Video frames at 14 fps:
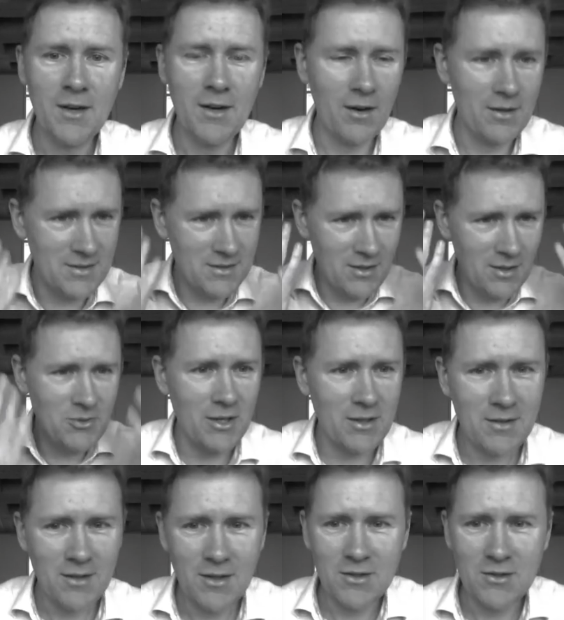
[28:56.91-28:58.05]
are subject
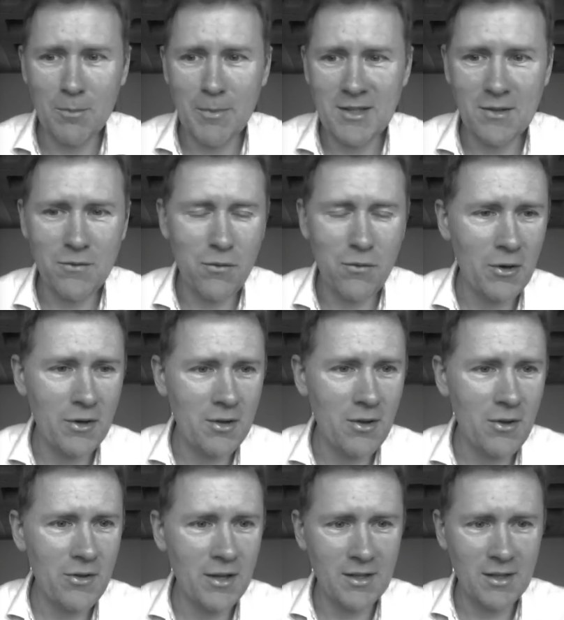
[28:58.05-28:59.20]
to metaphorical
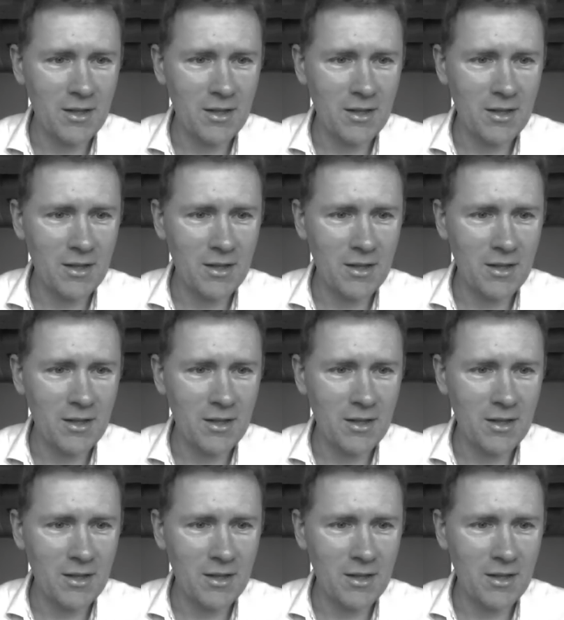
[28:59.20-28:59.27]
thinking.